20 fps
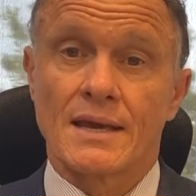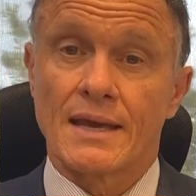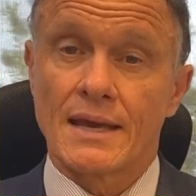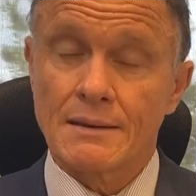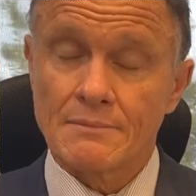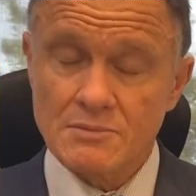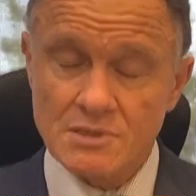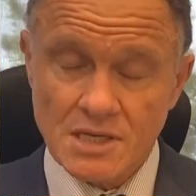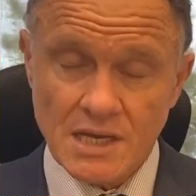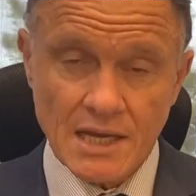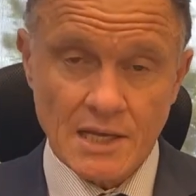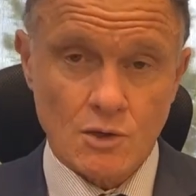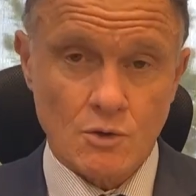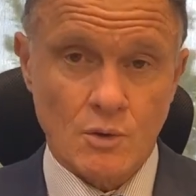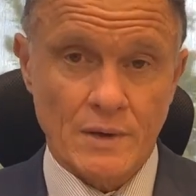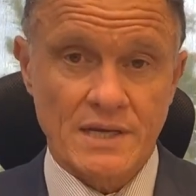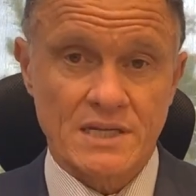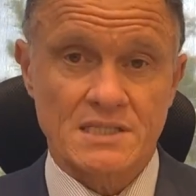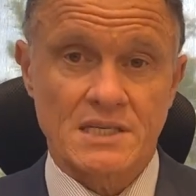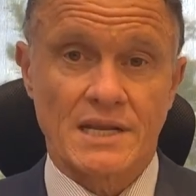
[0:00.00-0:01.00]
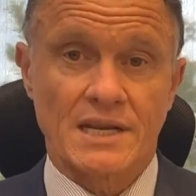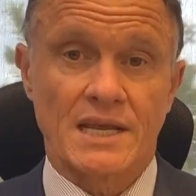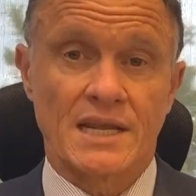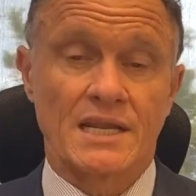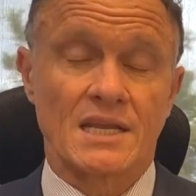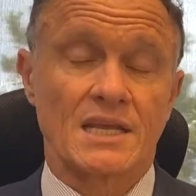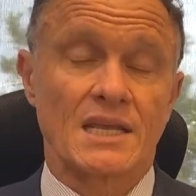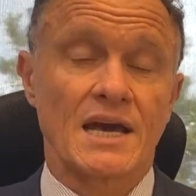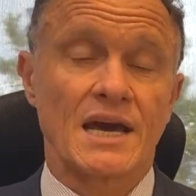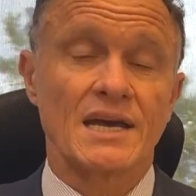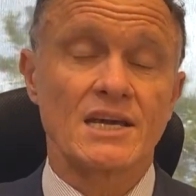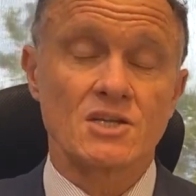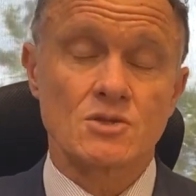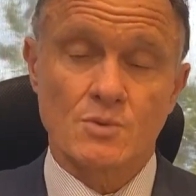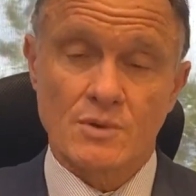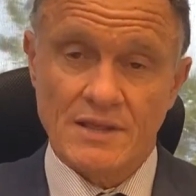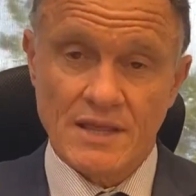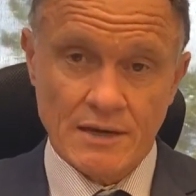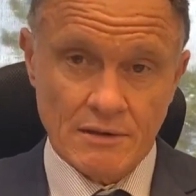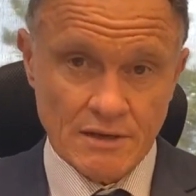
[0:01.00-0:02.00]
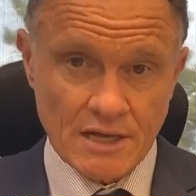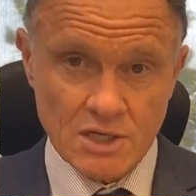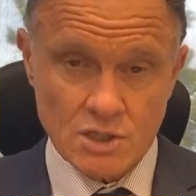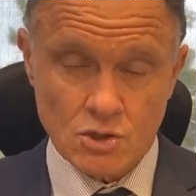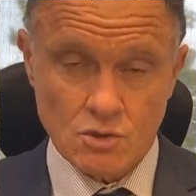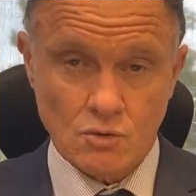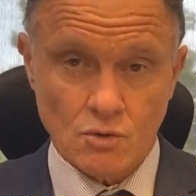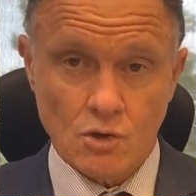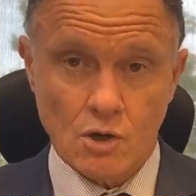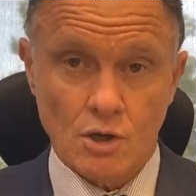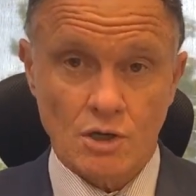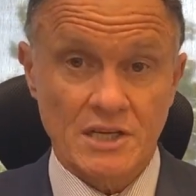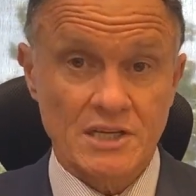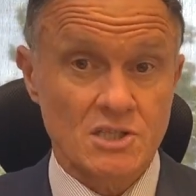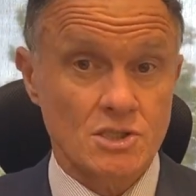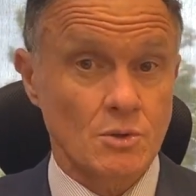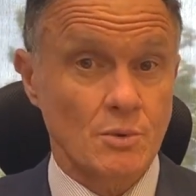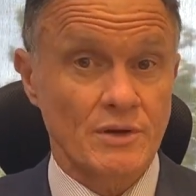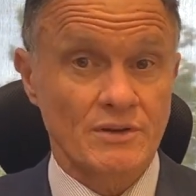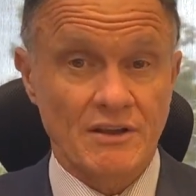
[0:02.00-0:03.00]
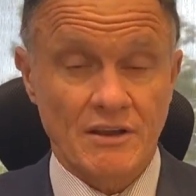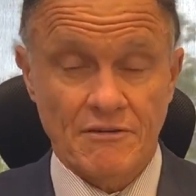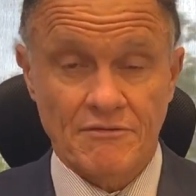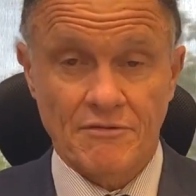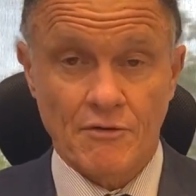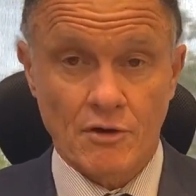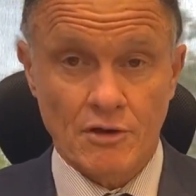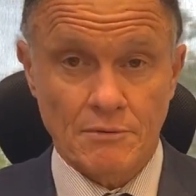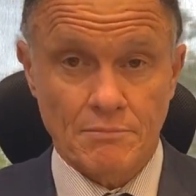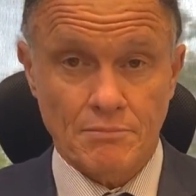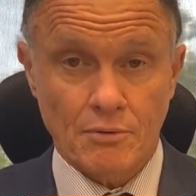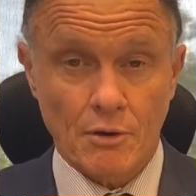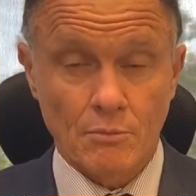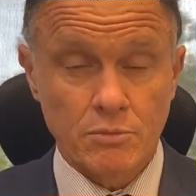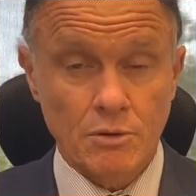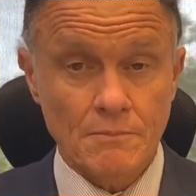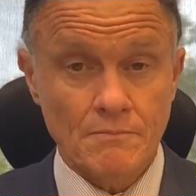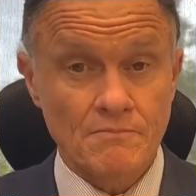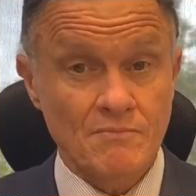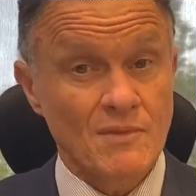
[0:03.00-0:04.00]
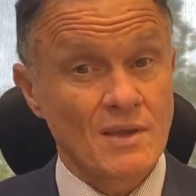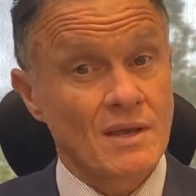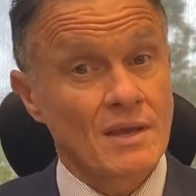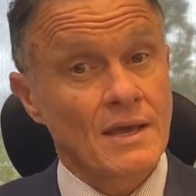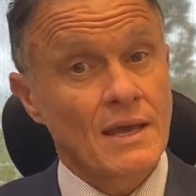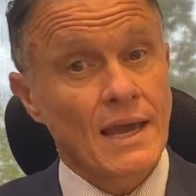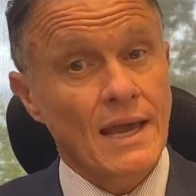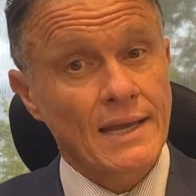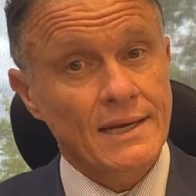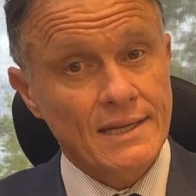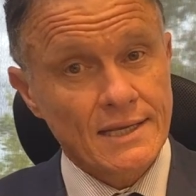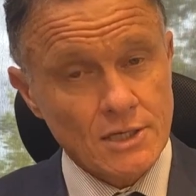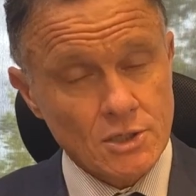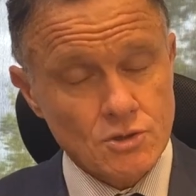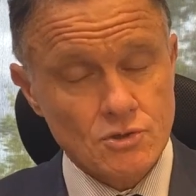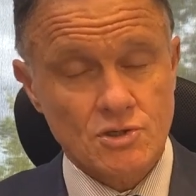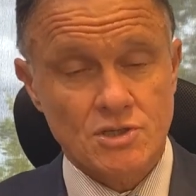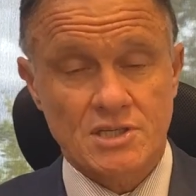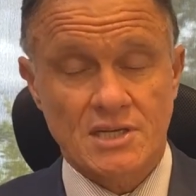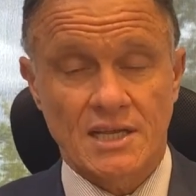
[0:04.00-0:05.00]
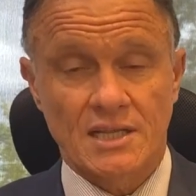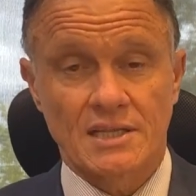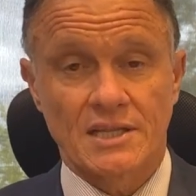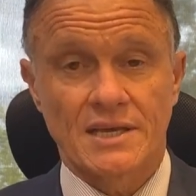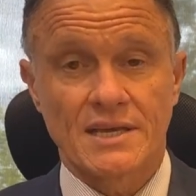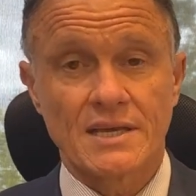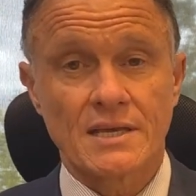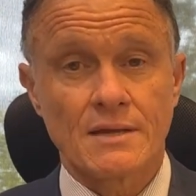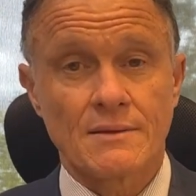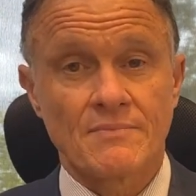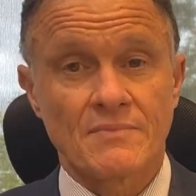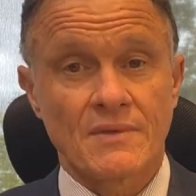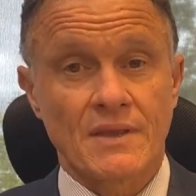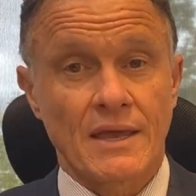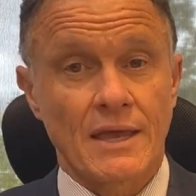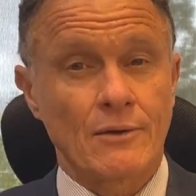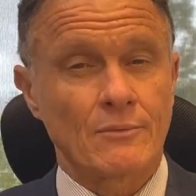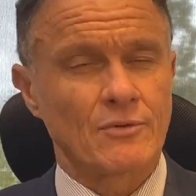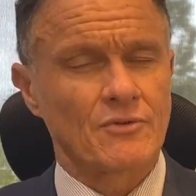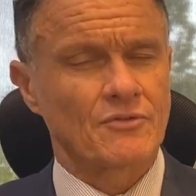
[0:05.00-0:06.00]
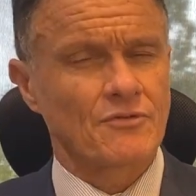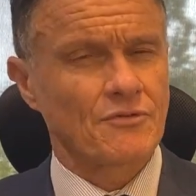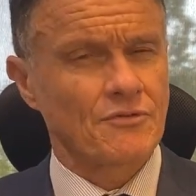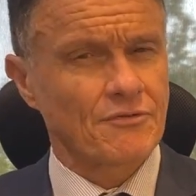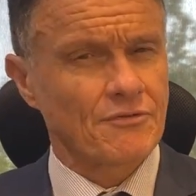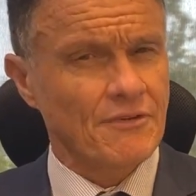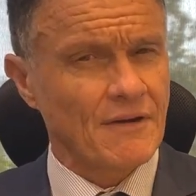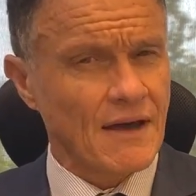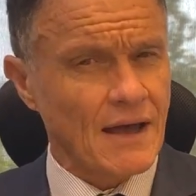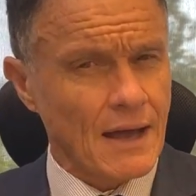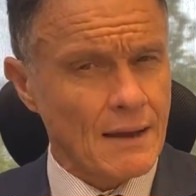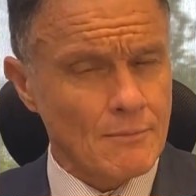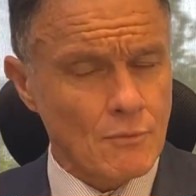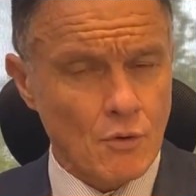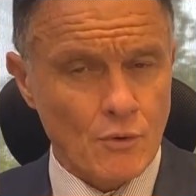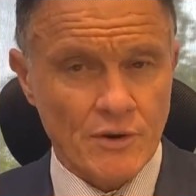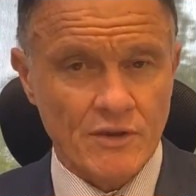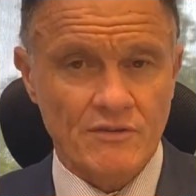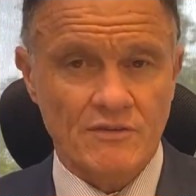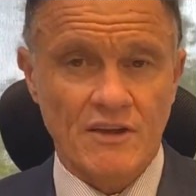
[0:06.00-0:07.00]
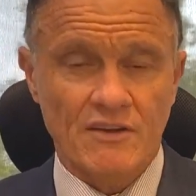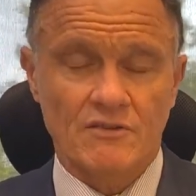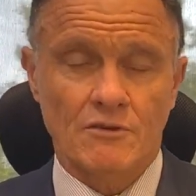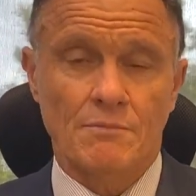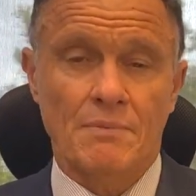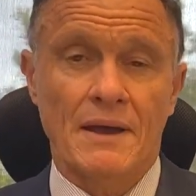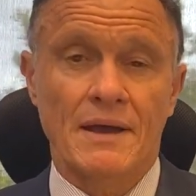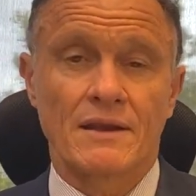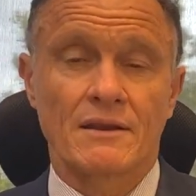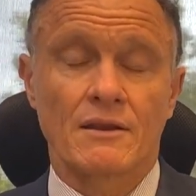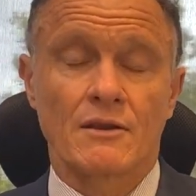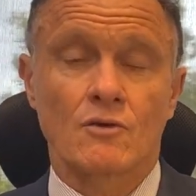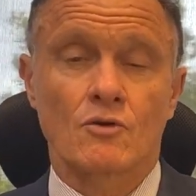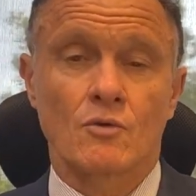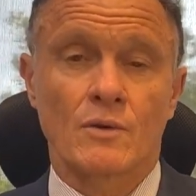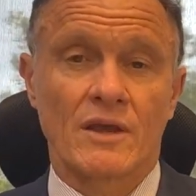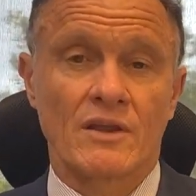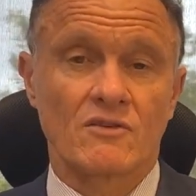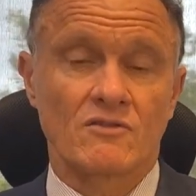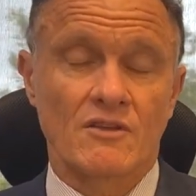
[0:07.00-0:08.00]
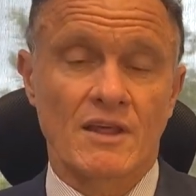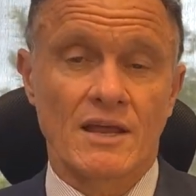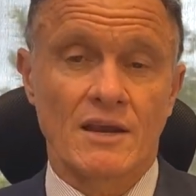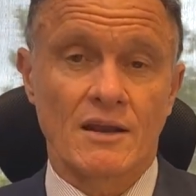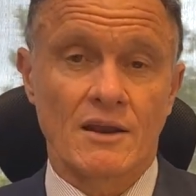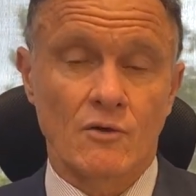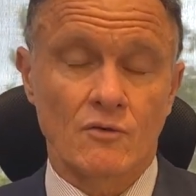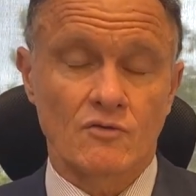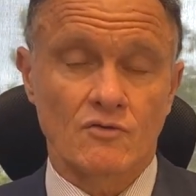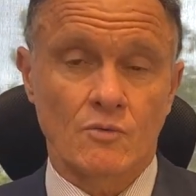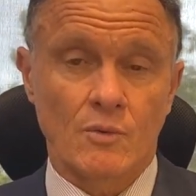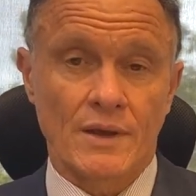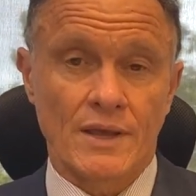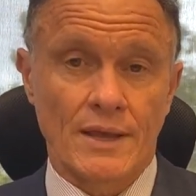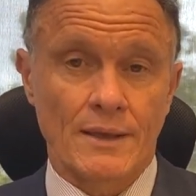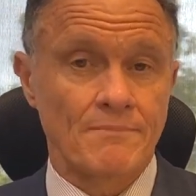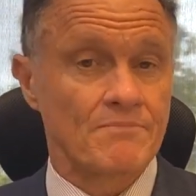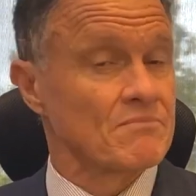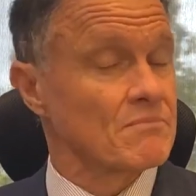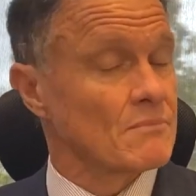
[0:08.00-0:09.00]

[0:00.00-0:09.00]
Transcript: MTA Queensland engaged with our national colleagues to identify the problem, and interestingly, it was far more exacerbated in Queensland and elsewhere.